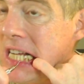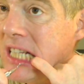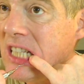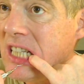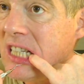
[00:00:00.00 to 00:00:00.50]

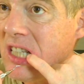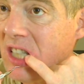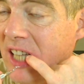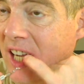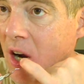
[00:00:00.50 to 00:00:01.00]
This is
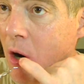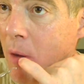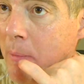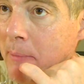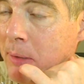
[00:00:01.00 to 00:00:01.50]
sort of like a
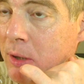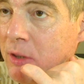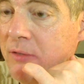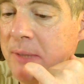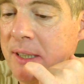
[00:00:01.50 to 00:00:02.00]
home
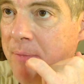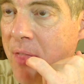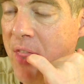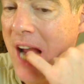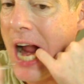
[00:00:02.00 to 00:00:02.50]
improvement
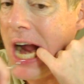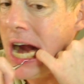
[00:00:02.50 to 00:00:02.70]
thing.